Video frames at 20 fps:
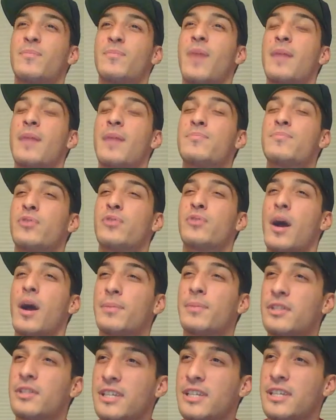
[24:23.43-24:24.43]
I'd
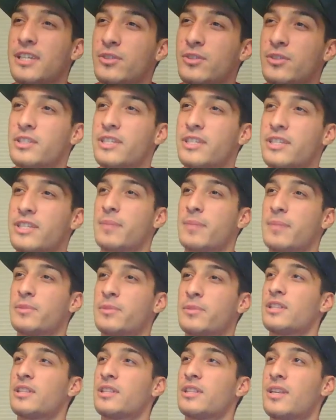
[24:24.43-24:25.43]
probably lean towards Cam
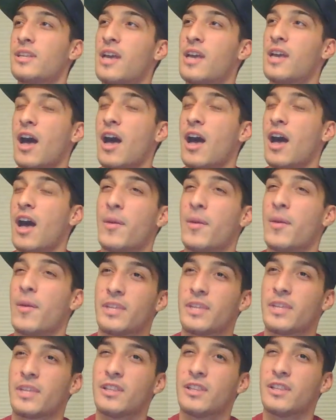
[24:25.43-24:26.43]
Newton.
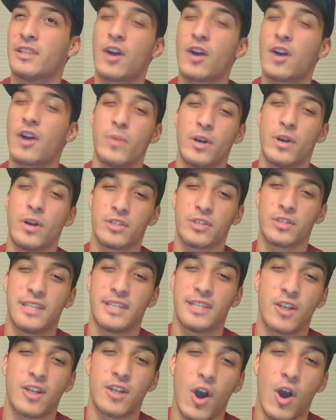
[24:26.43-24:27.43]
Luck,
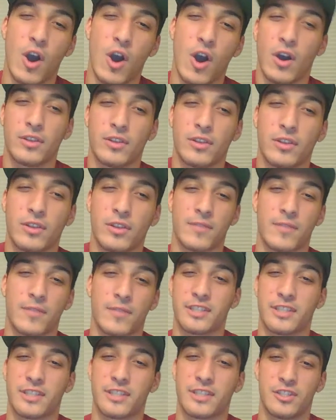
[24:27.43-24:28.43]
Wilson, and Carr are all in the
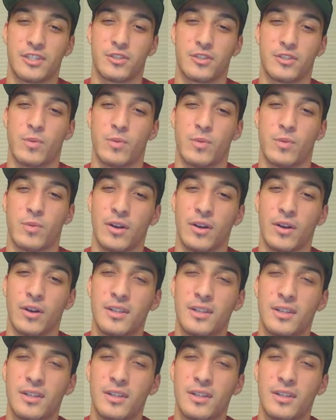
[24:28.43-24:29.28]
conversation as well.